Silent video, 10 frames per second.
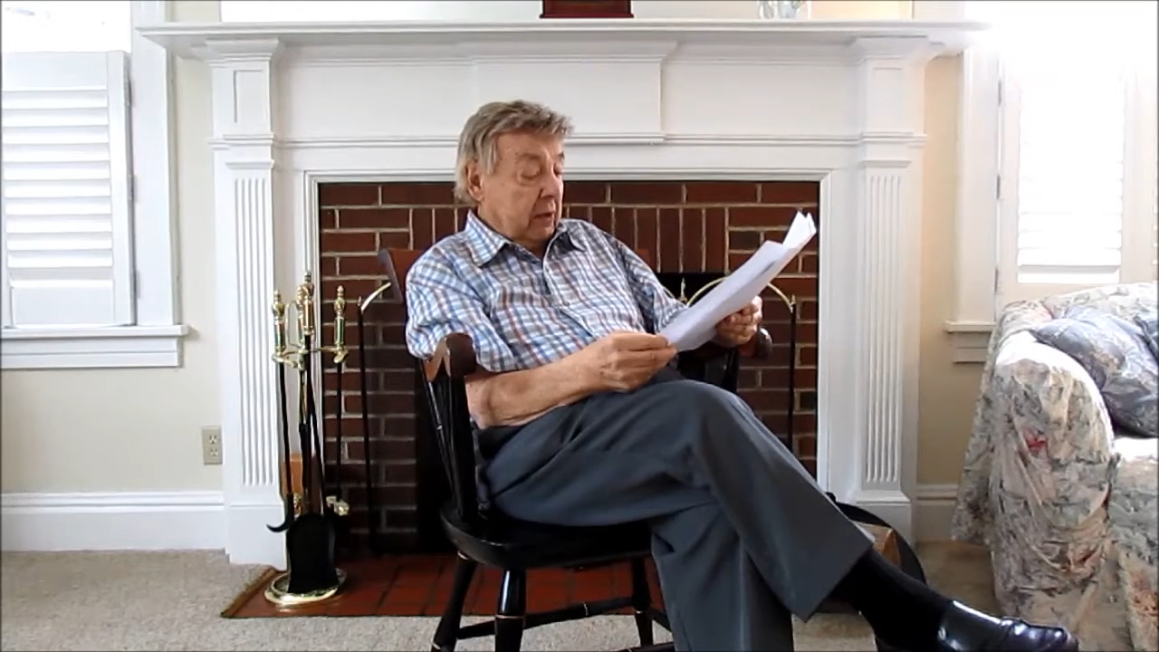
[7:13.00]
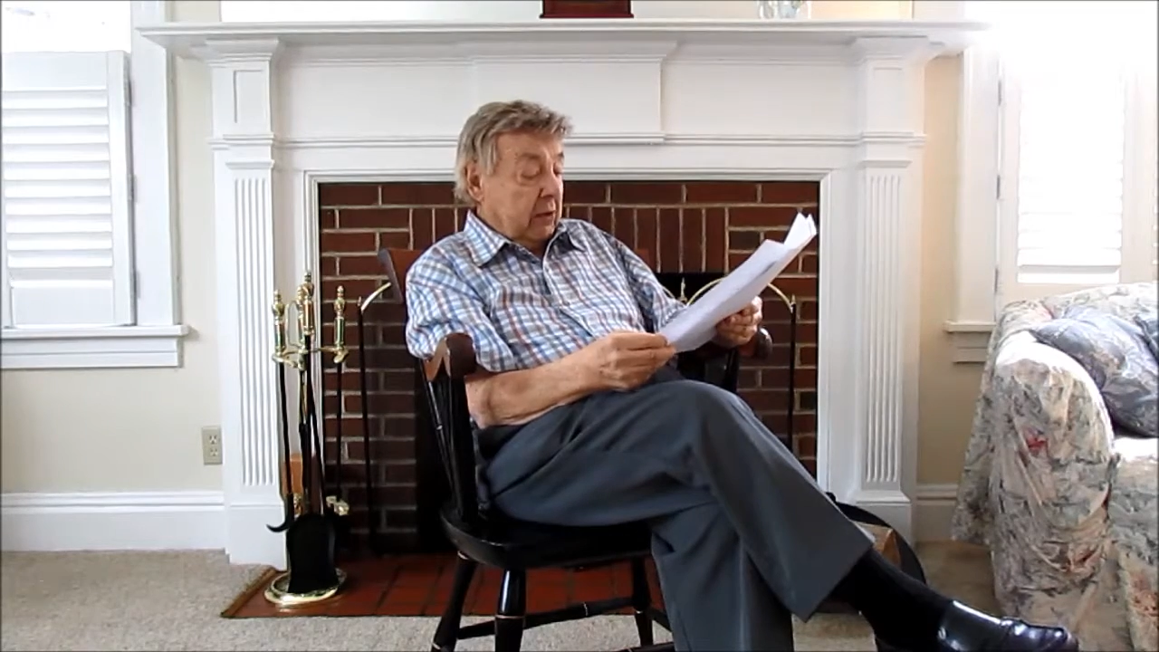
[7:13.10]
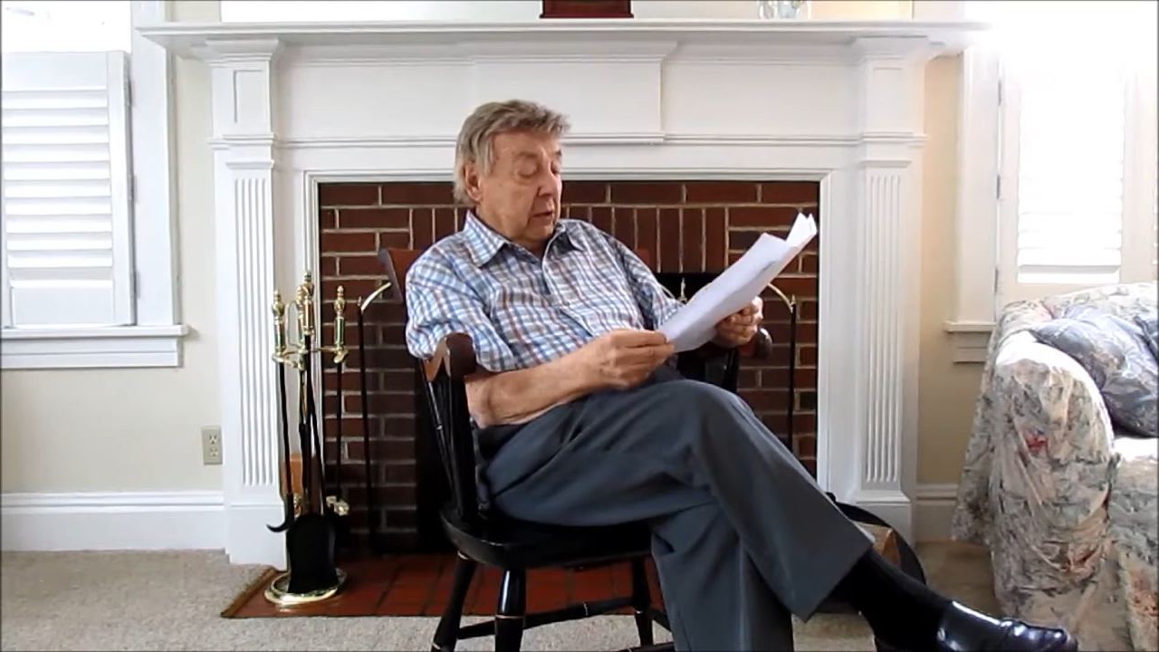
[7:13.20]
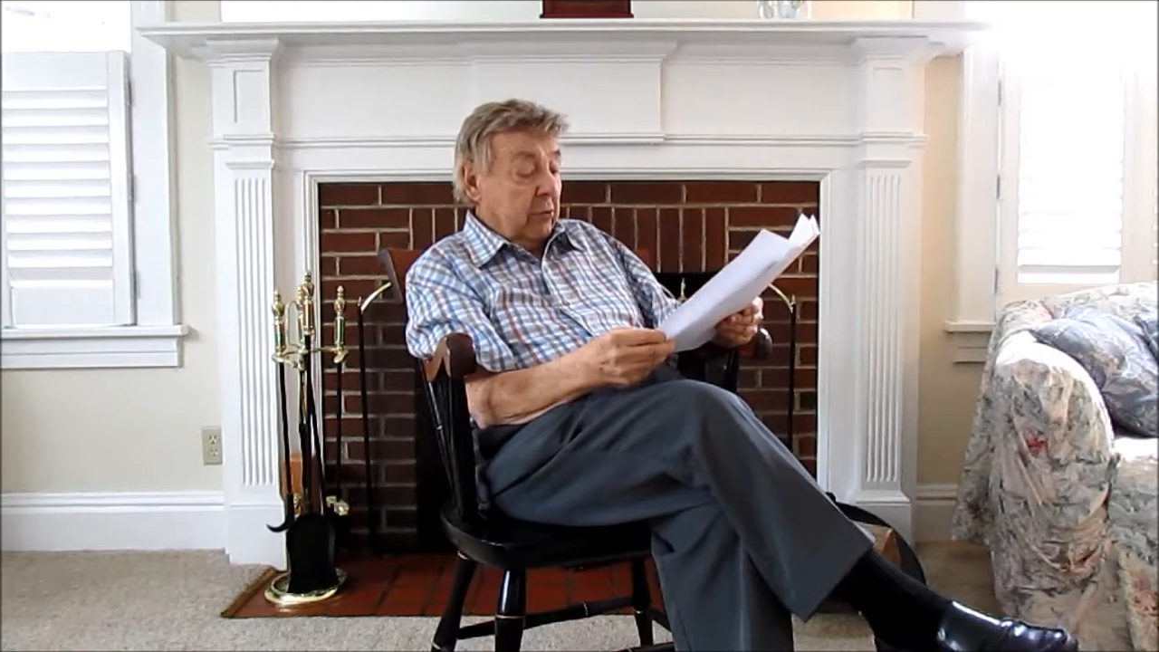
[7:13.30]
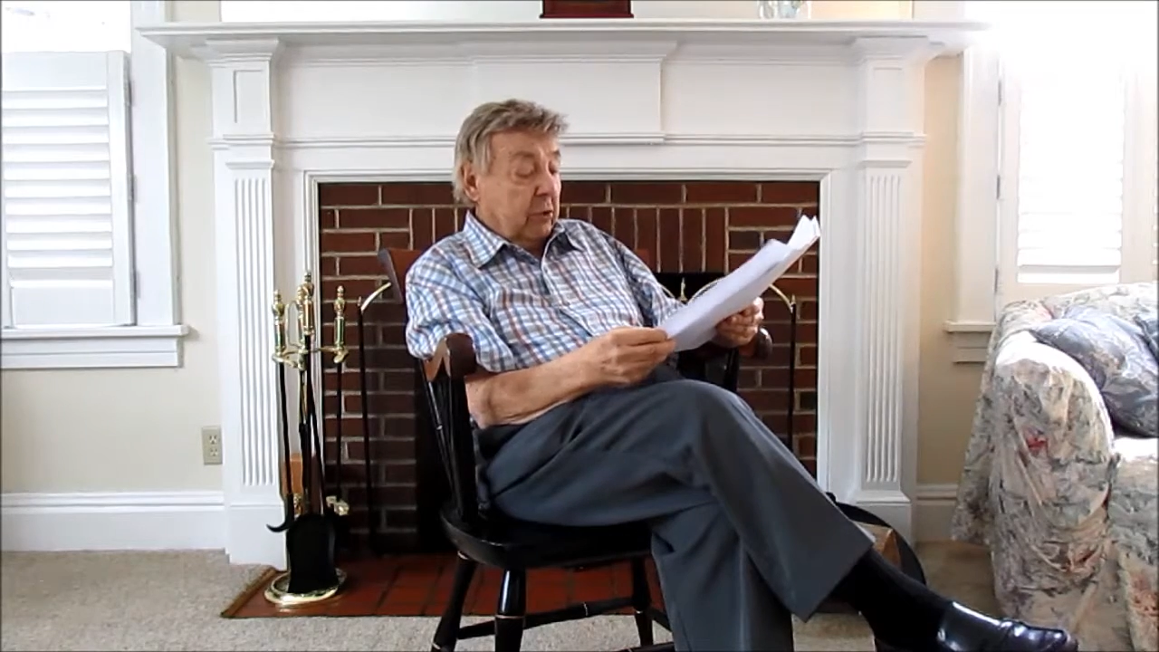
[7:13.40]

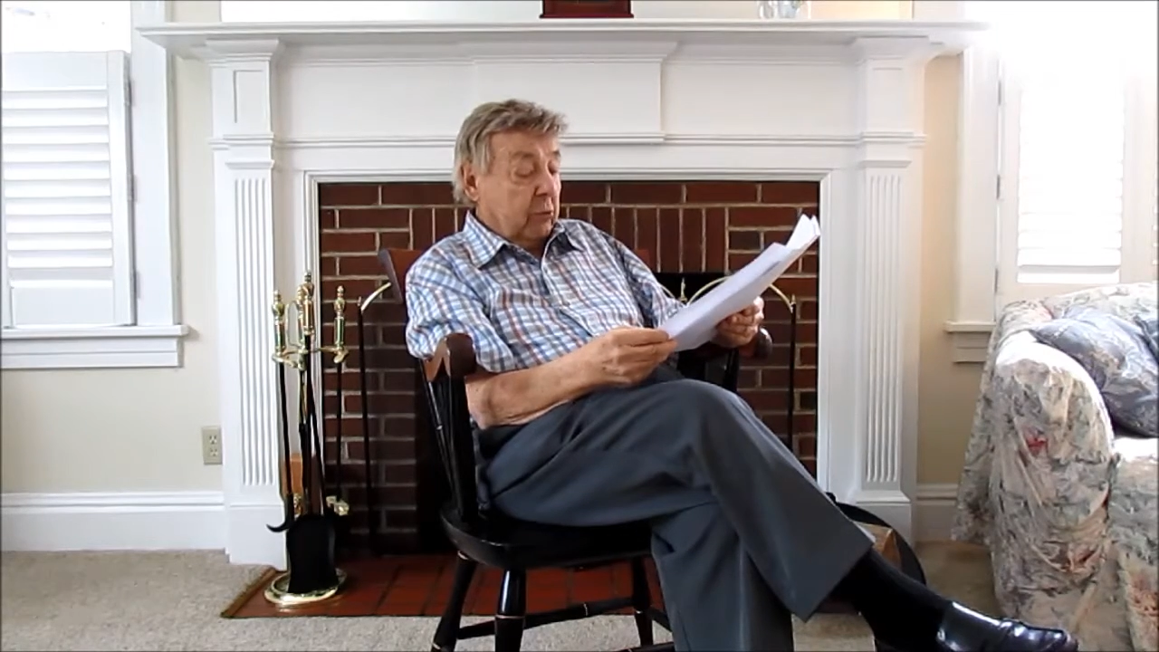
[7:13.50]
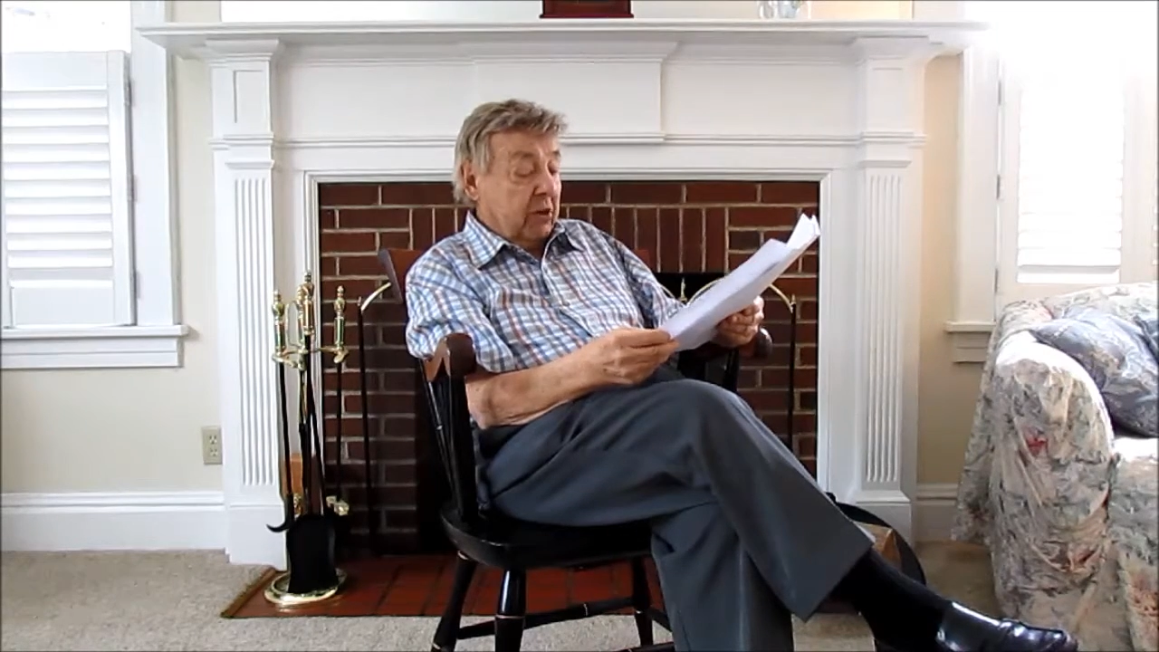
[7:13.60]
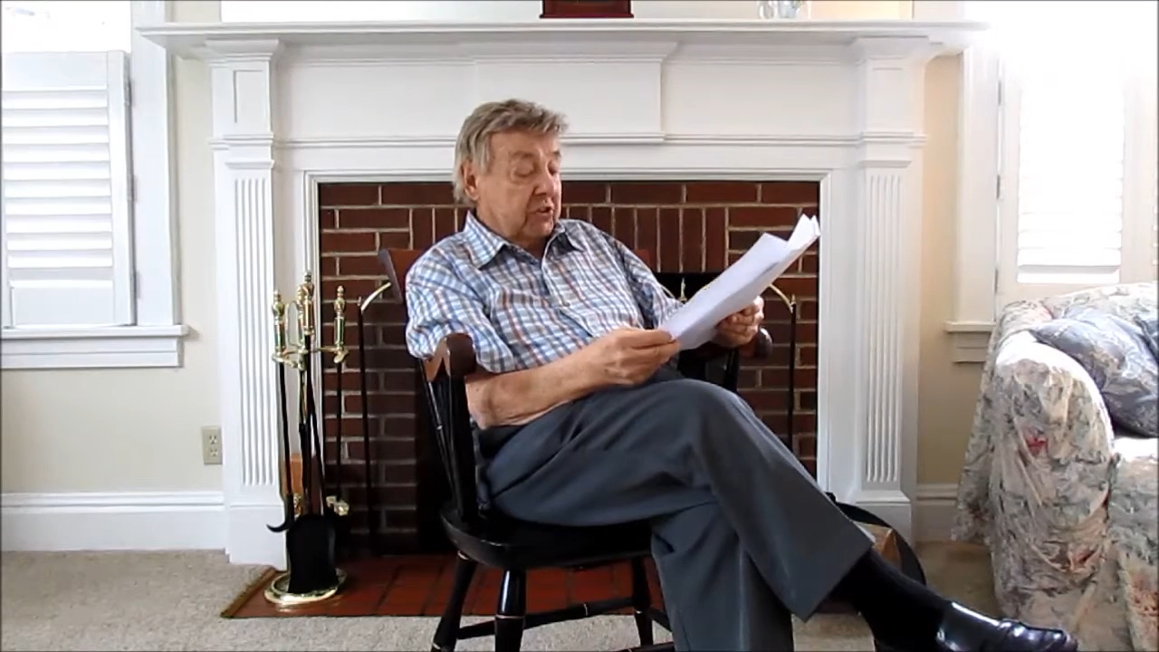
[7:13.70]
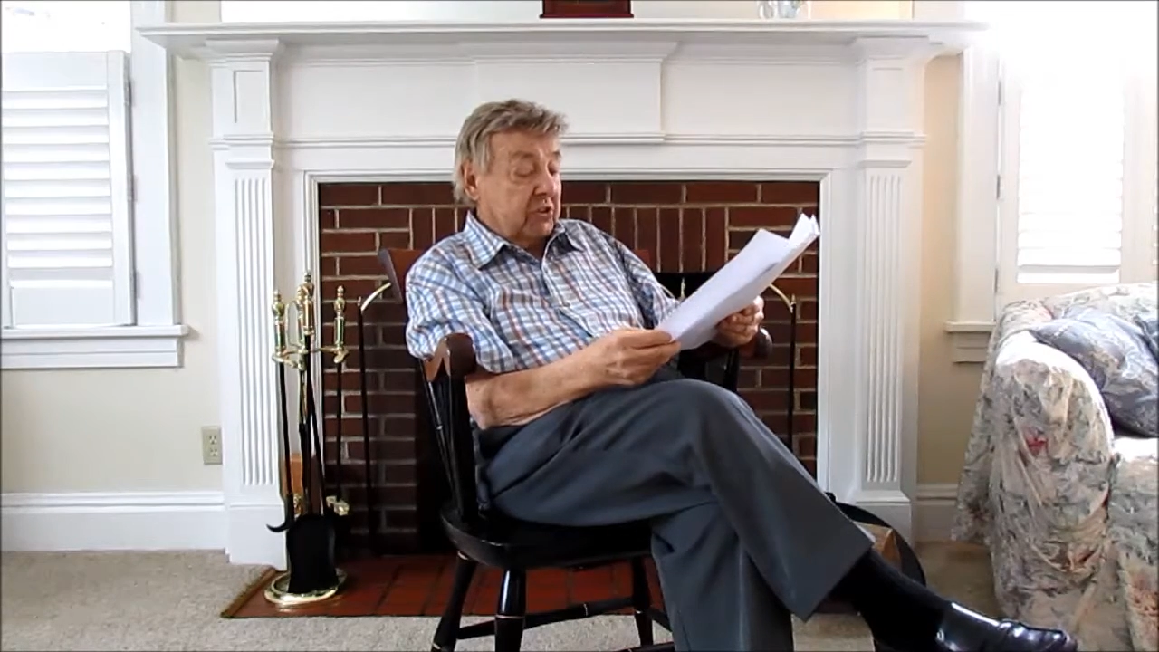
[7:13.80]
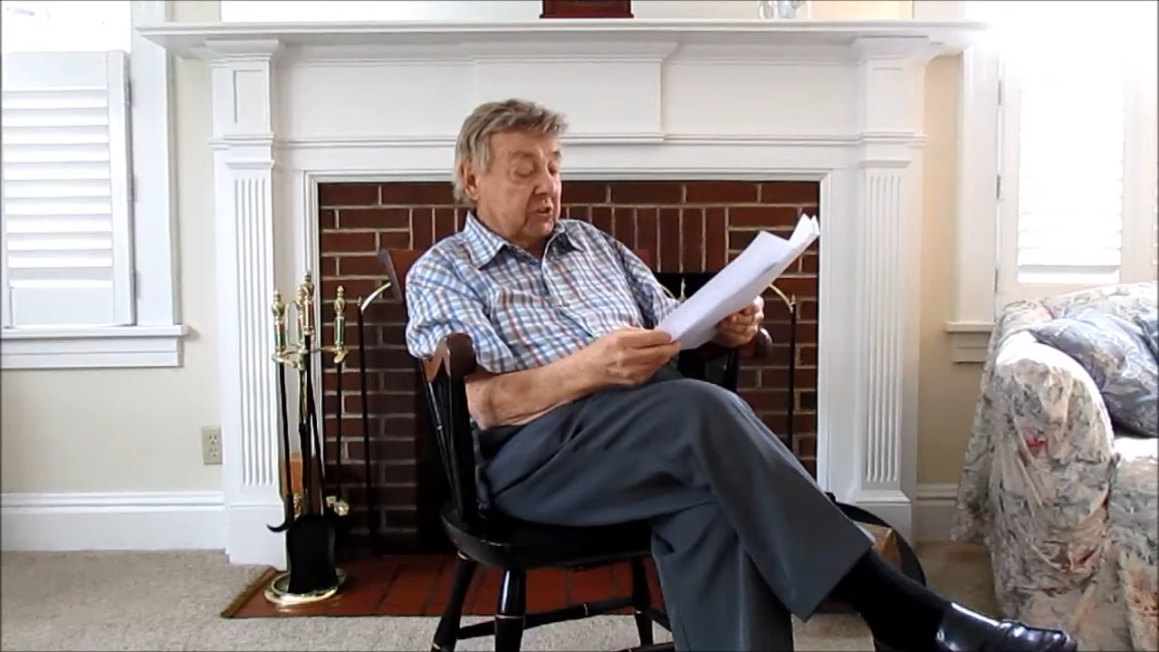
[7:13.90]
There were
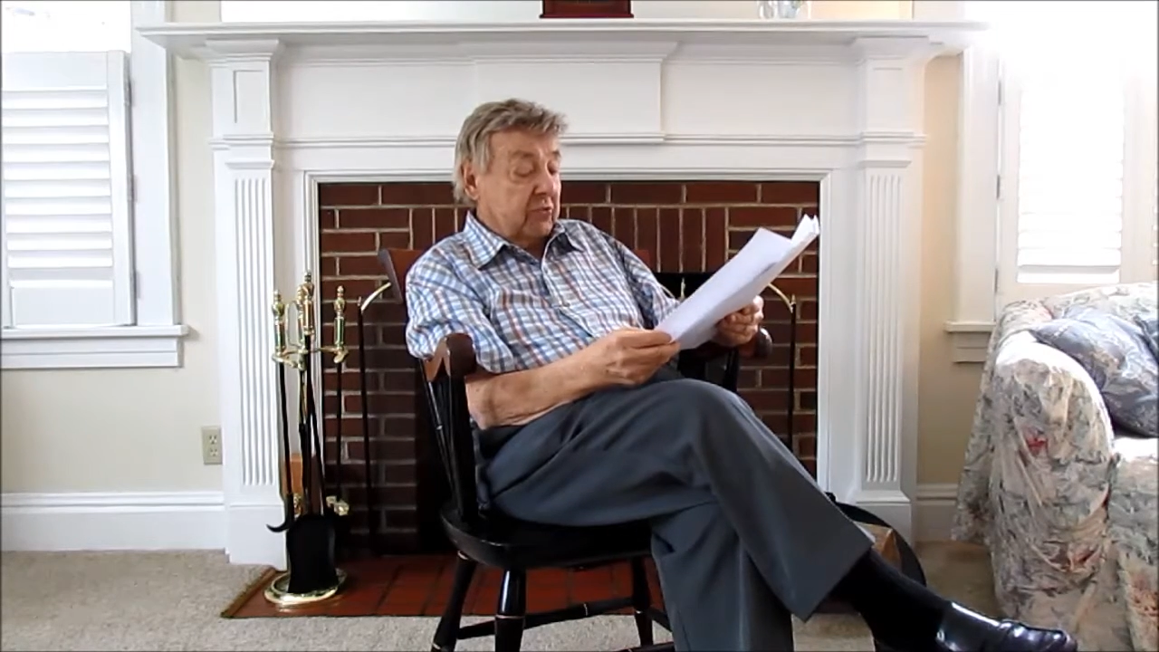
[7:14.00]
questions